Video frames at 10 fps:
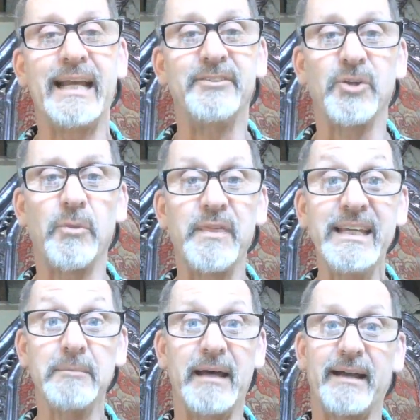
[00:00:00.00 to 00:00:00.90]
and so
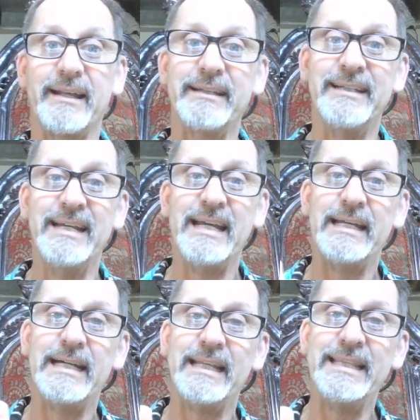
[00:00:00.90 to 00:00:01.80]
think about it.
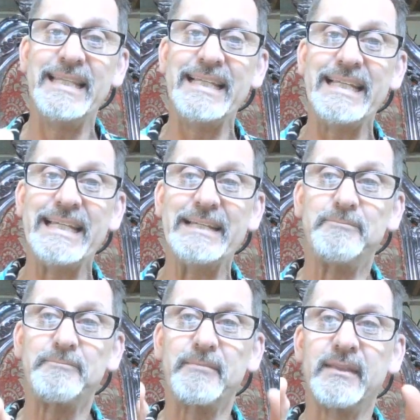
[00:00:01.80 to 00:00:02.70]
The